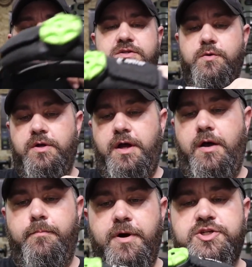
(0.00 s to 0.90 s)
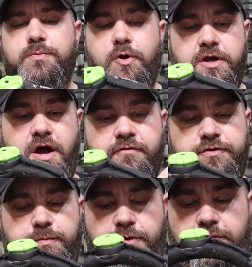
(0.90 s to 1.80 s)
do a much more
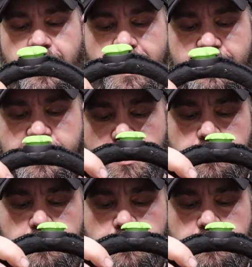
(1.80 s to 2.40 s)
comfortable headgear.